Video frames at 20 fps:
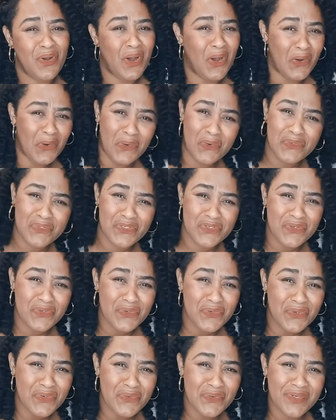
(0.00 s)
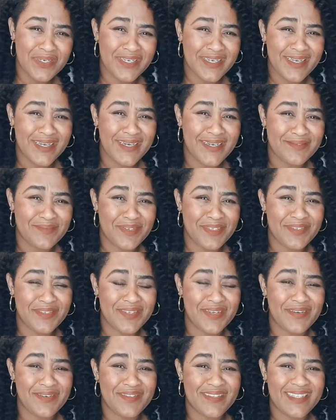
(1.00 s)
old school when it comes to
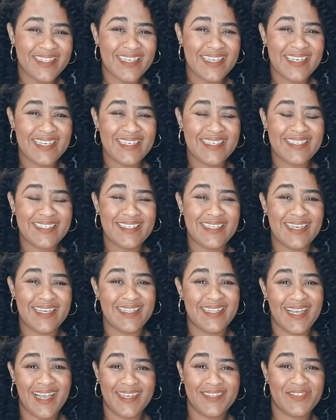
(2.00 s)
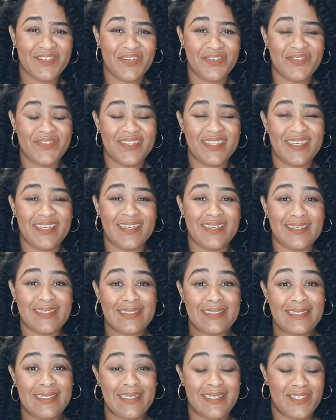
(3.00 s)
certain things, and that certain
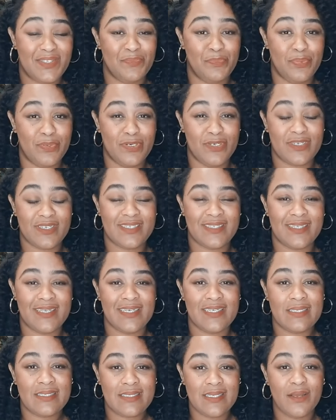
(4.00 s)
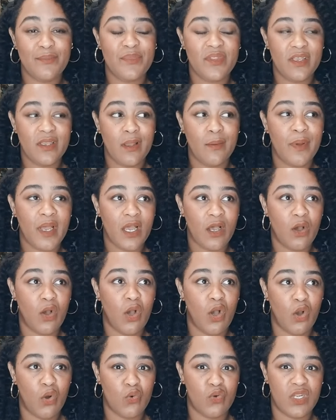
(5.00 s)
things is books. It's something about
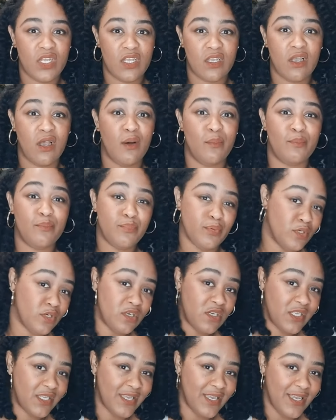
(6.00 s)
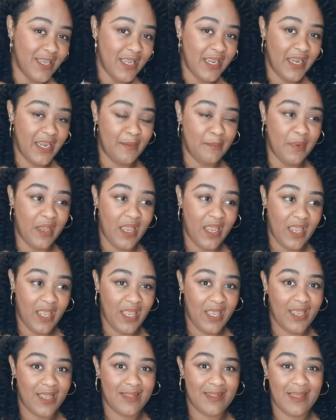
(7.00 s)
holding a book in my
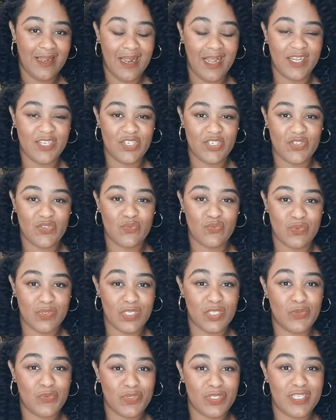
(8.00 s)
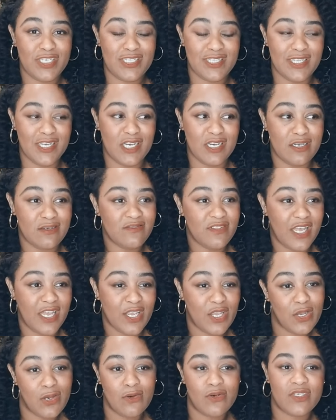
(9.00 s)
hand that I just really, really love, like
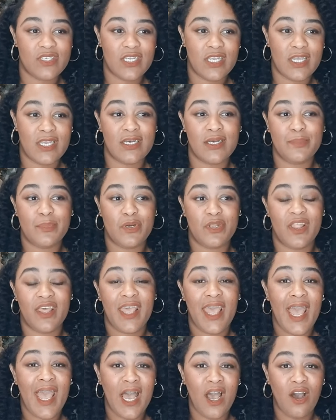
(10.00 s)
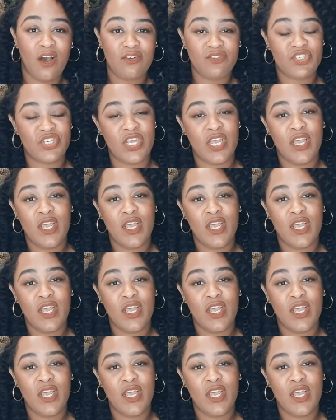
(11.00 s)
cozying up on the couch,